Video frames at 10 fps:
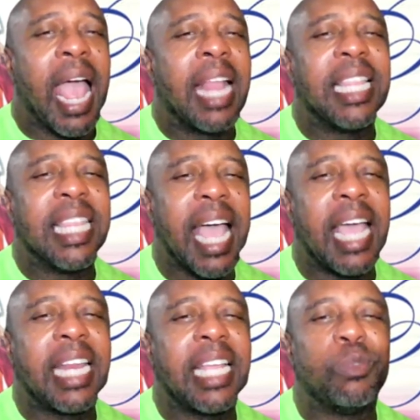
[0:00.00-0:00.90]
And
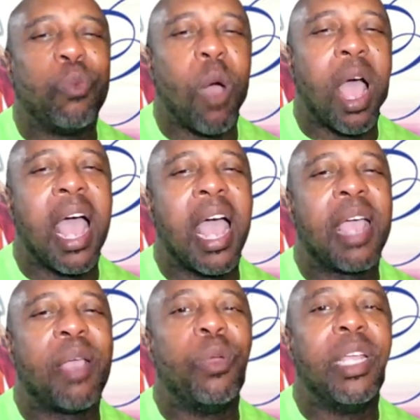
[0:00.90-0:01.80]
that is
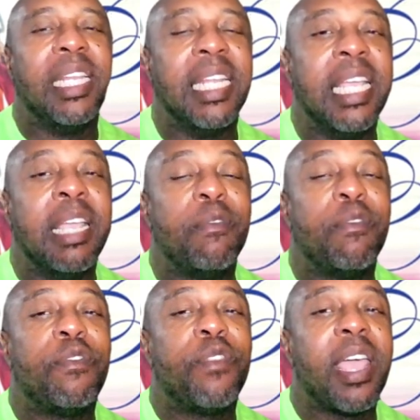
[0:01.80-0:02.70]
why we need
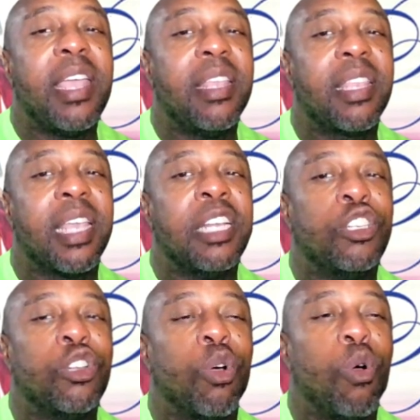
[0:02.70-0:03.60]
faith
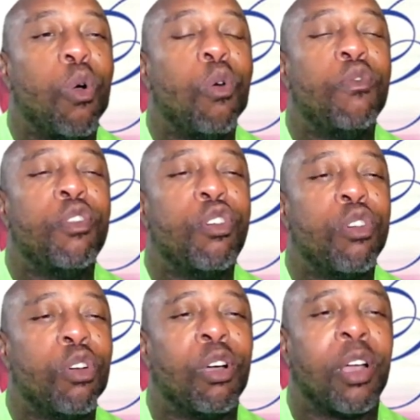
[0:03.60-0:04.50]
in
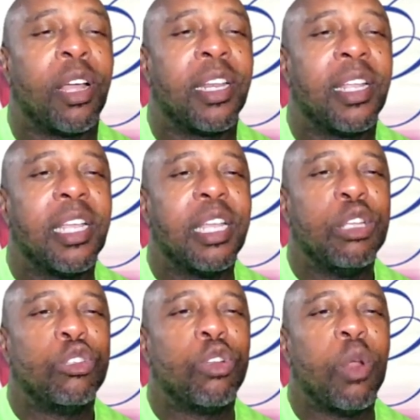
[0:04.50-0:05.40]
Jehovah God
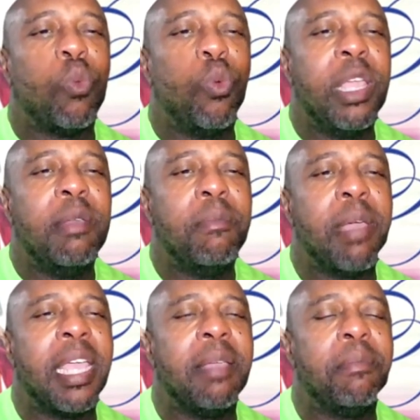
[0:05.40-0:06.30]
so that we
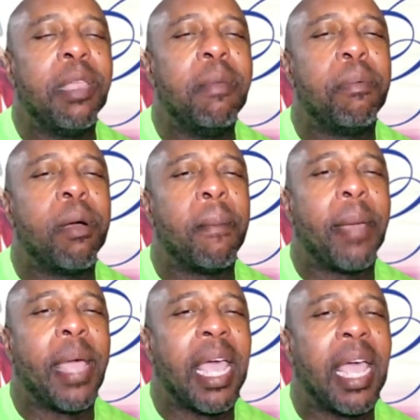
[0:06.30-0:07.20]
may be
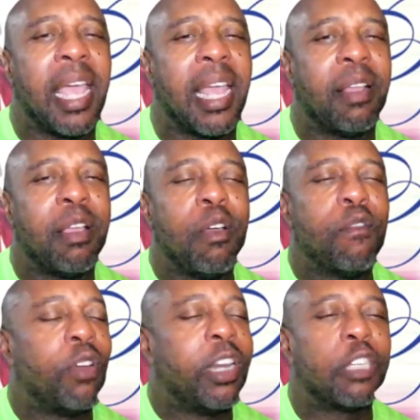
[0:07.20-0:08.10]
prepared
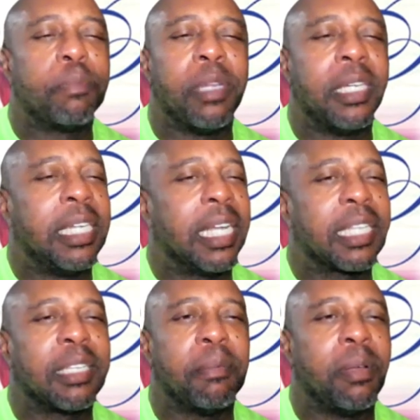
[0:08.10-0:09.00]
for this
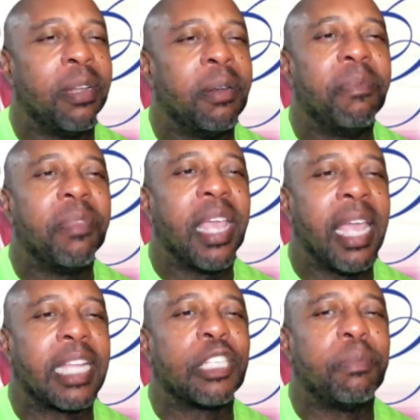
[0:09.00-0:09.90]
predictable
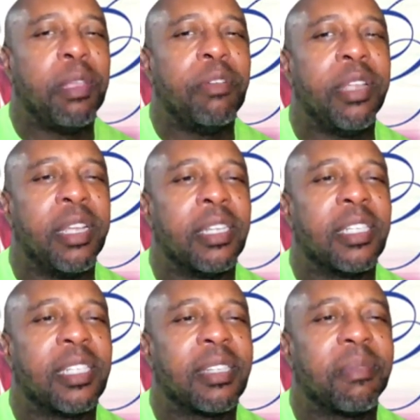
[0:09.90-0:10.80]

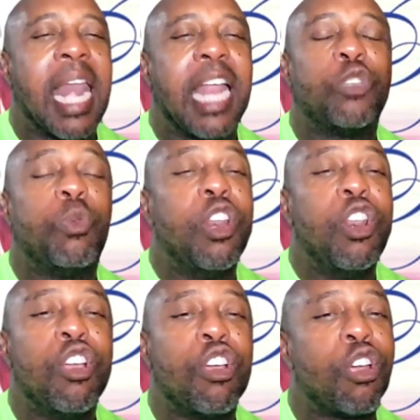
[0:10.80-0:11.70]
experience. And as we
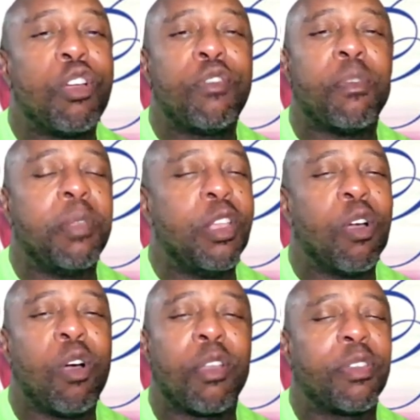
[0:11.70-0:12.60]
learn from
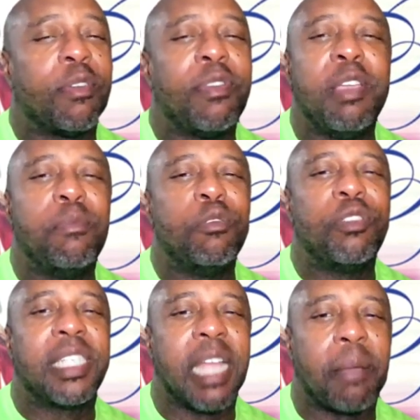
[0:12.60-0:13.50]
the author of
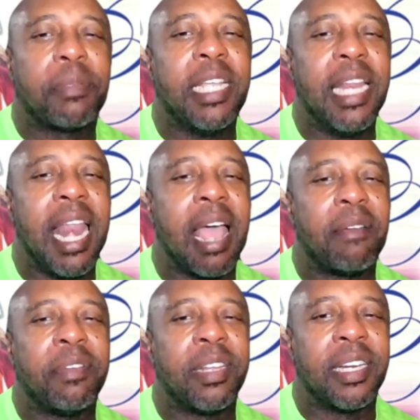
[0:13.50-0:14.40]
Hebrews chapter
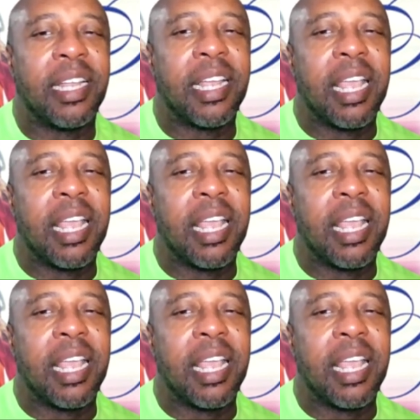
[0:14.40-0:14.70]
11,